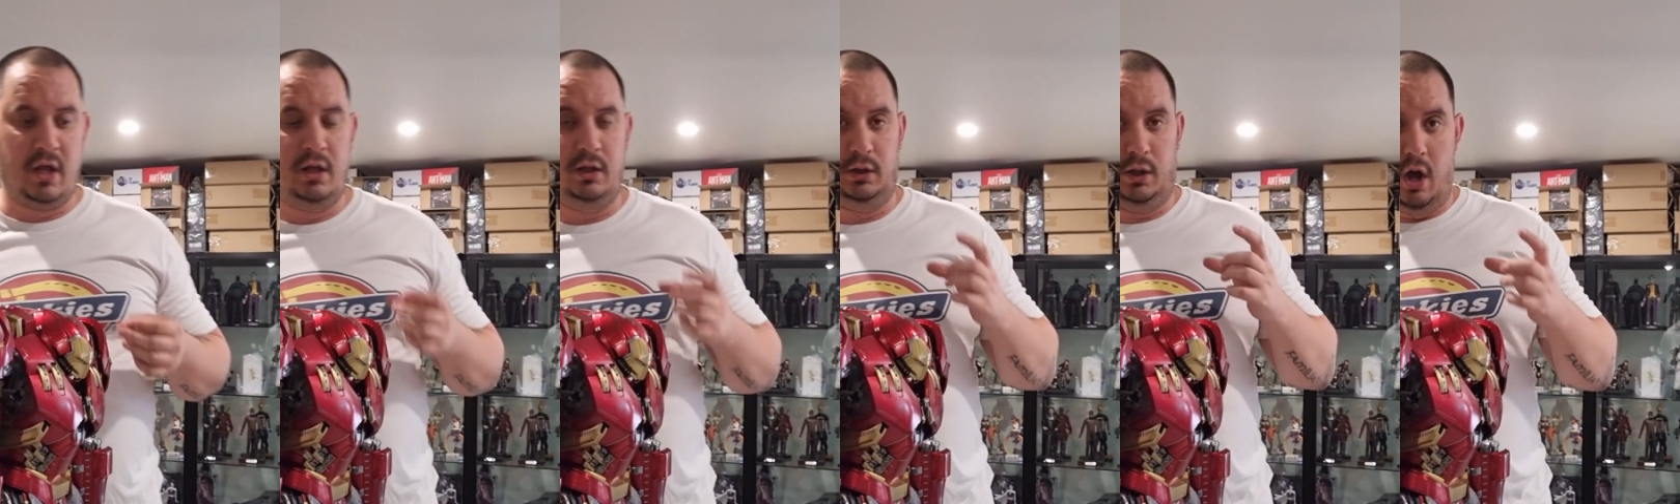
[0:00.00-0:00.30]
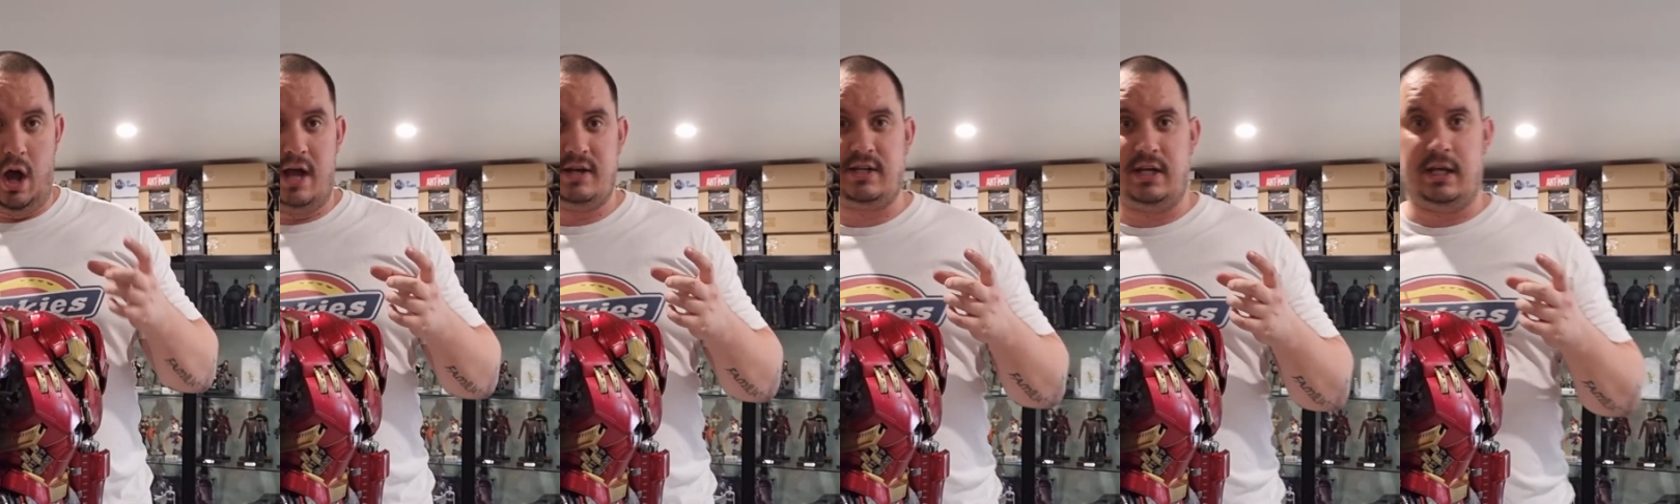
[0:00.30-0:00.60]

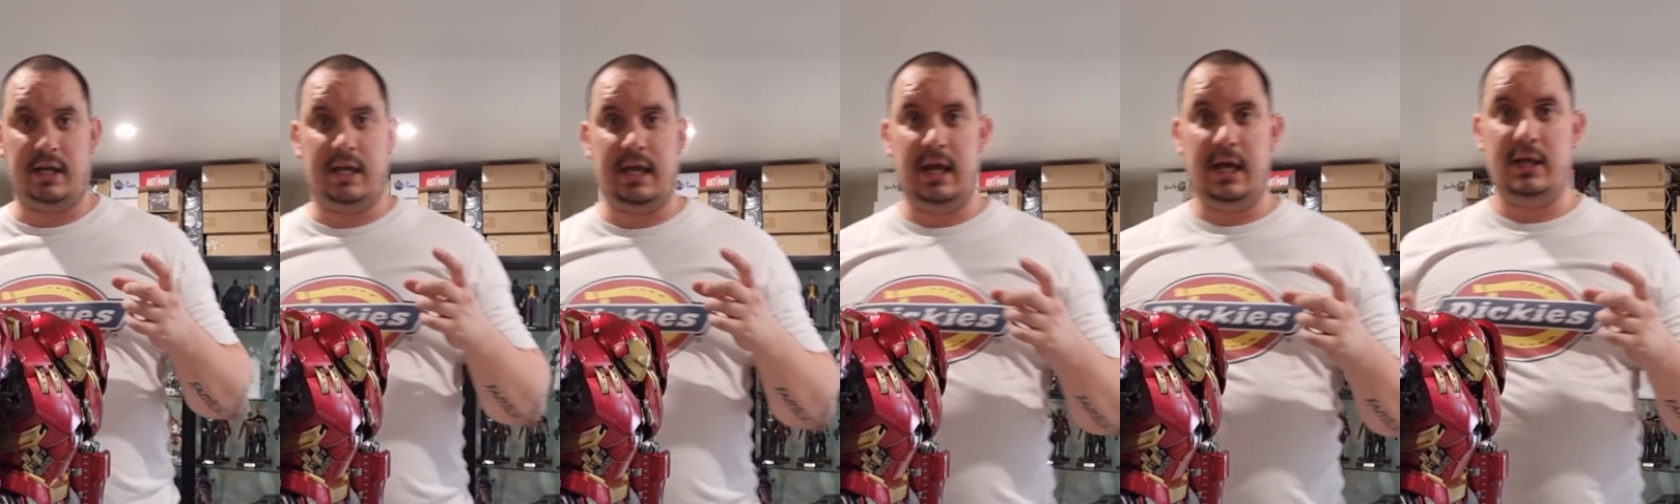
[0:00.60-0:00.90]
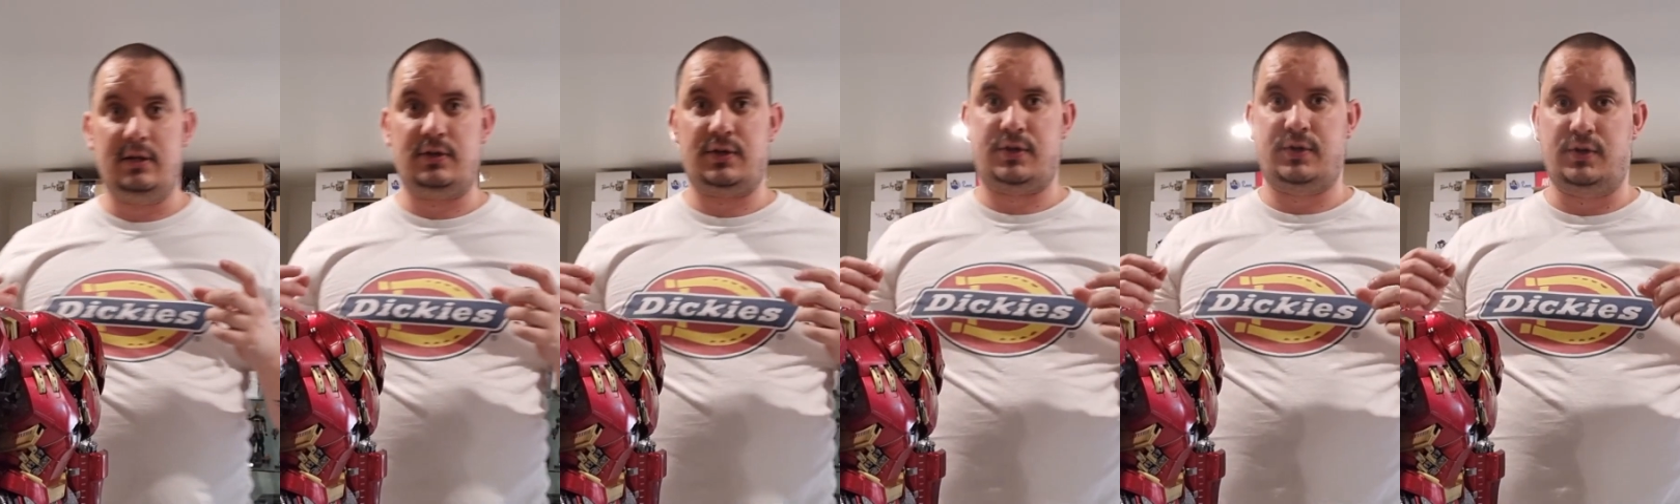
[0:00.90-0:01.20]
lighting
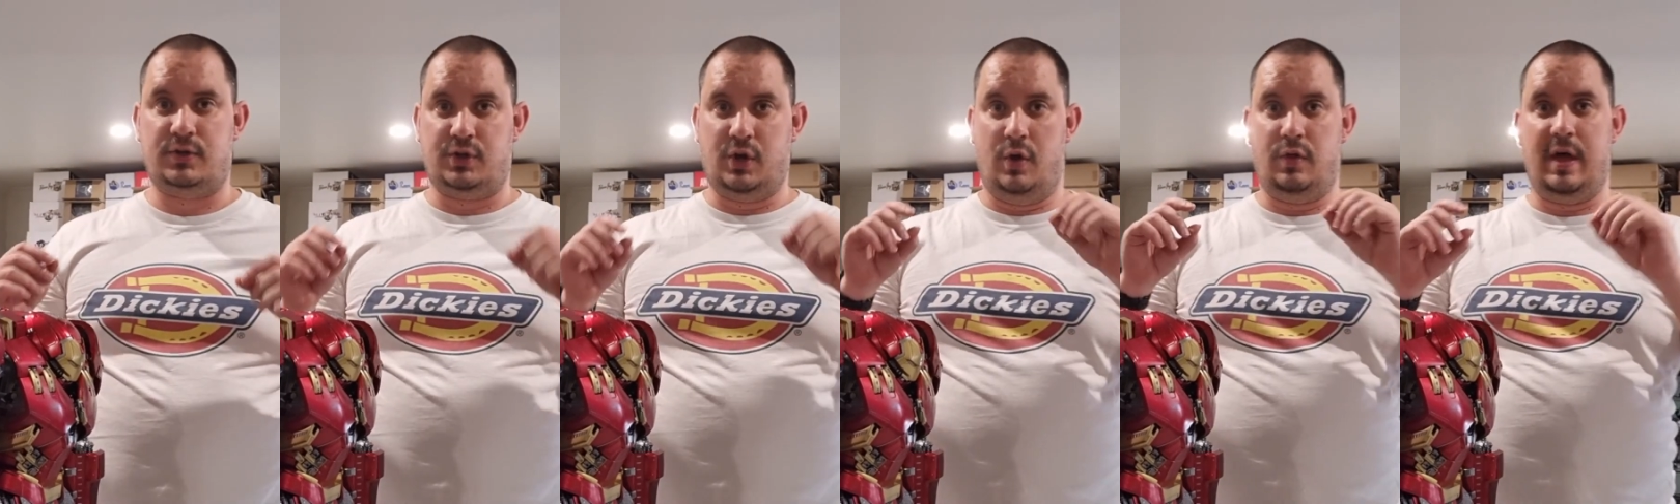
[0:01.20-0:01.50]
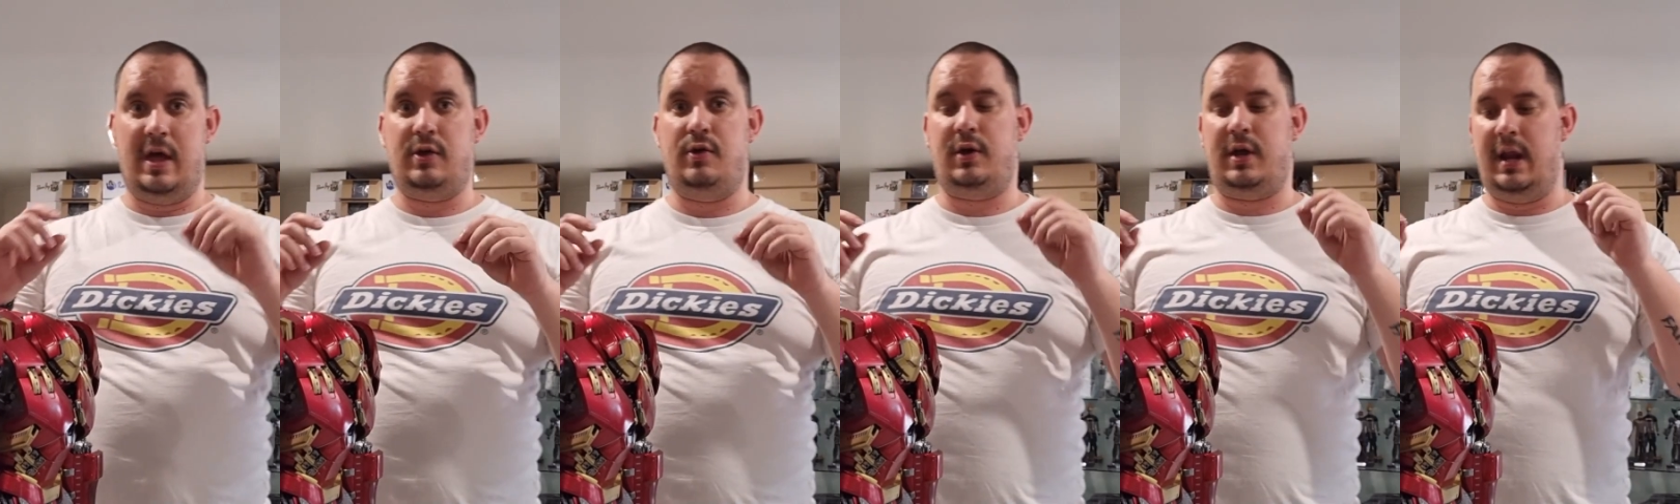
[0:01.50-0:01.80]
kits so
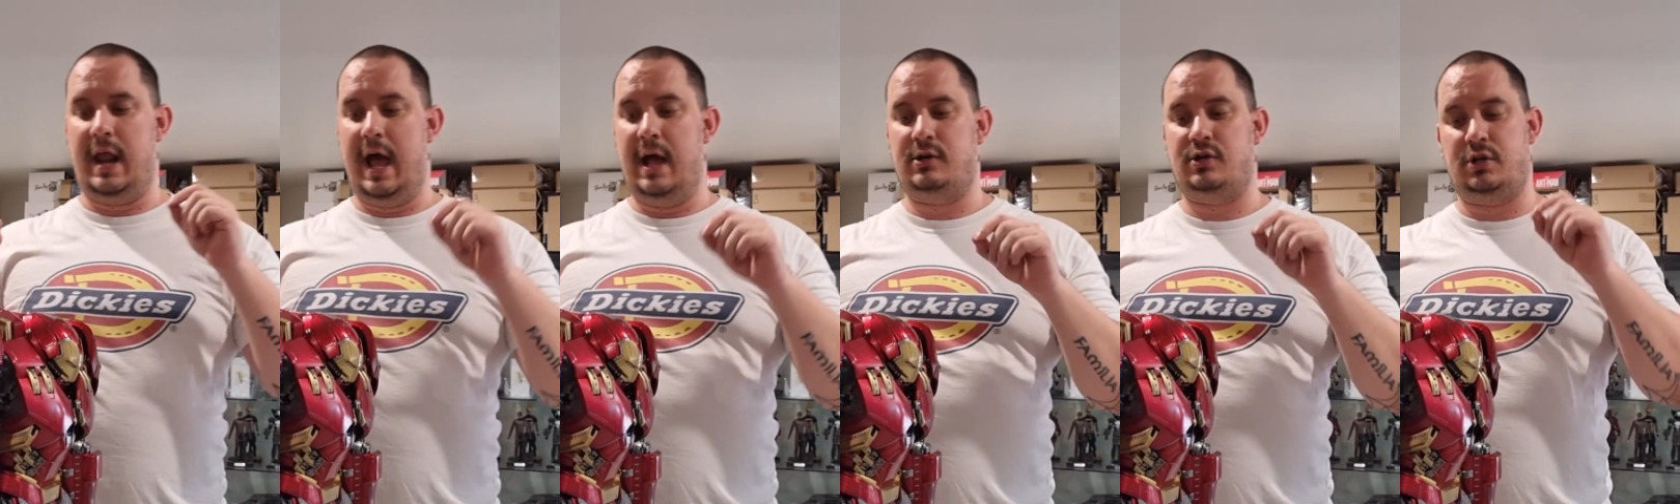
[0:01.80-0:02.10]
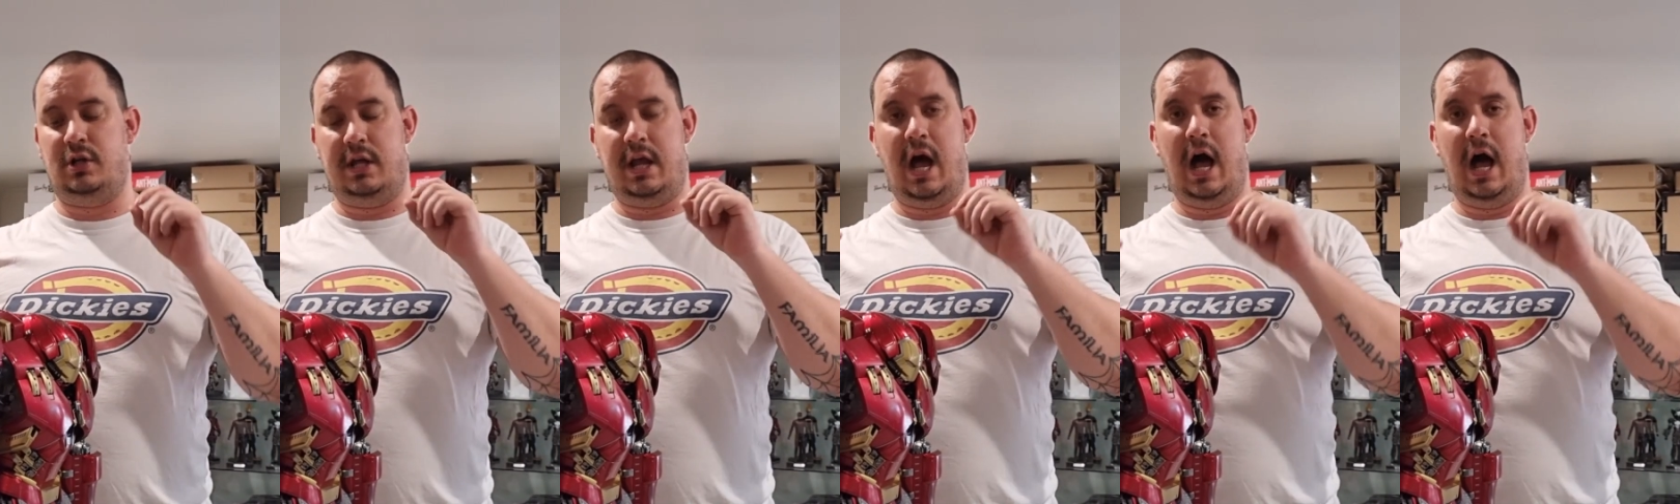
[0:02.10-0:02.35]
that you can actually